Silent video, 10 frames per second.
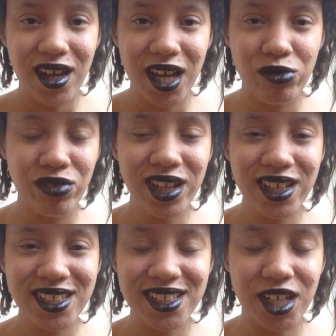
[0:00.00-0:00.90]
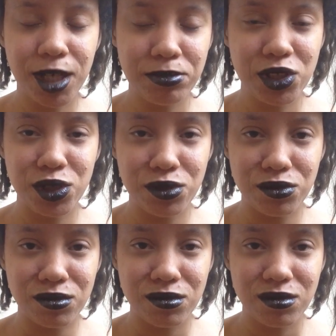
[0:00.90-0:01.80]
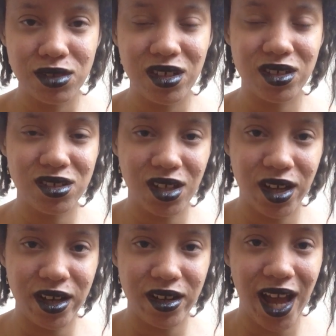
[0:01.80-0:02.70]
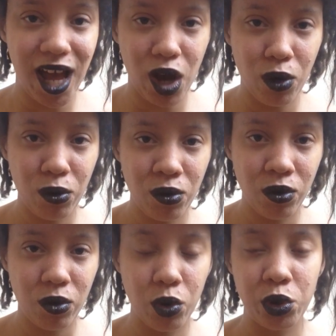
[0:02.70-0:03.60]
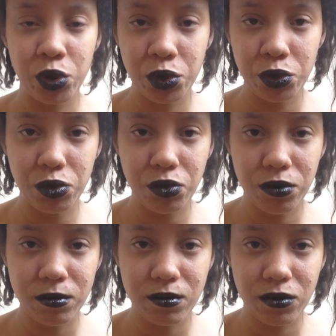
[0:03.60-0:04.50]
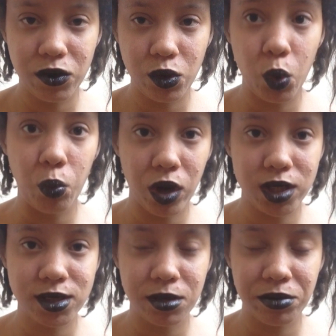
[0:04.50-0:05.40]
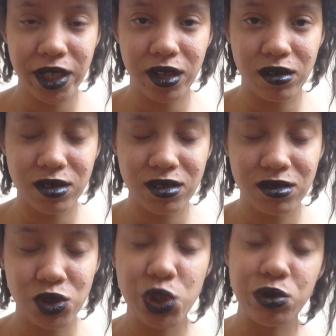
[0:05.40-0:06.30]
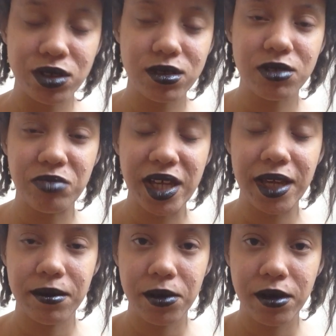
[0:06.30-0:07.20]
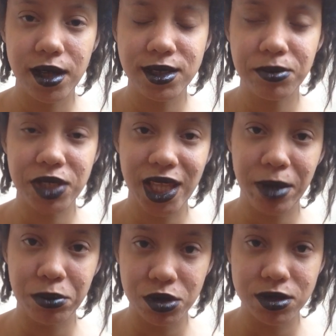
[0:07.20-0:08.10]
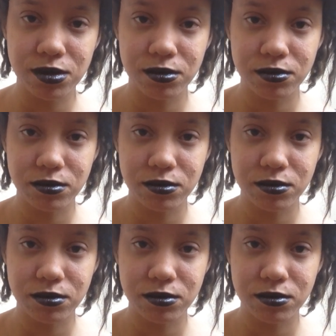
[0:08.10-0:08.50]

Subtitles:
It really isn't up to you to decide how or who or what somebody else chooses to be. It's up to that person.